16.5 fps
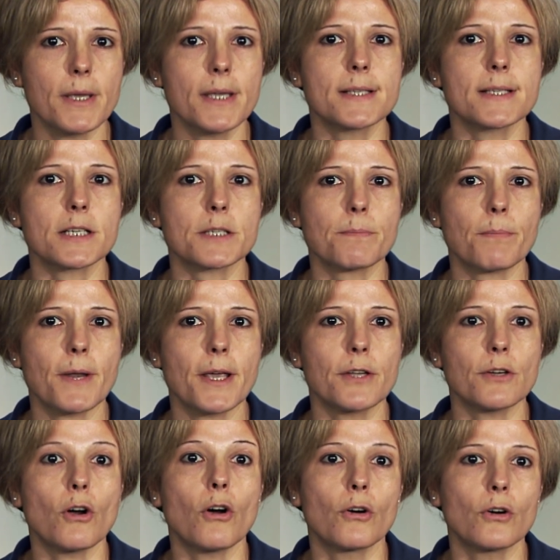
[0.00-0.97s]
is
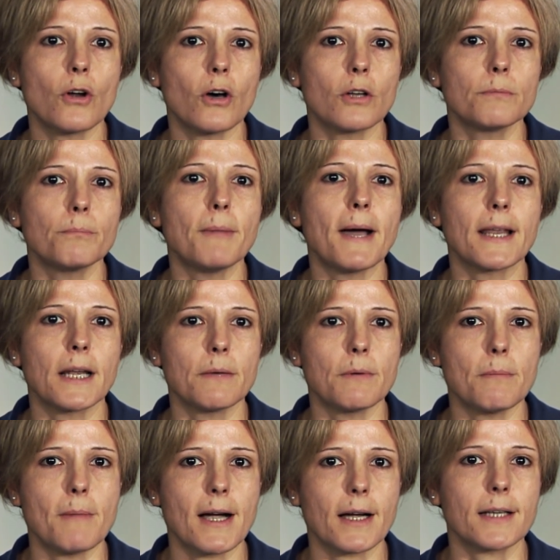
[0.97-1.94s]
explained or not by
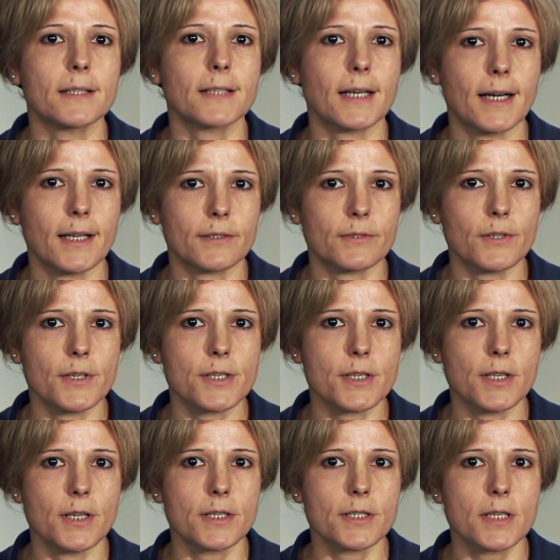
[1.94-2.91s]
labor market
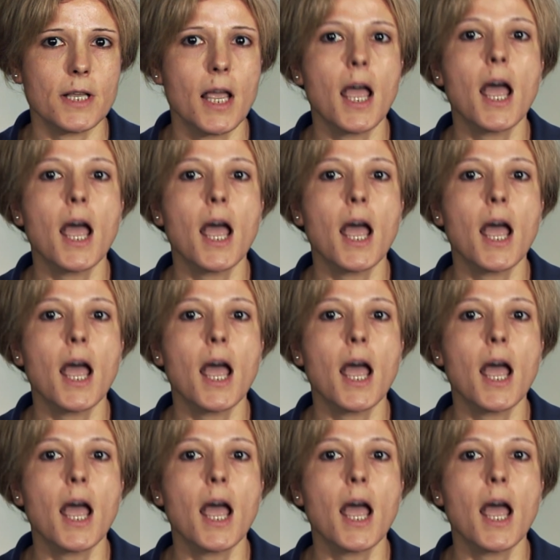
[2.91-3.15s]
characteristics.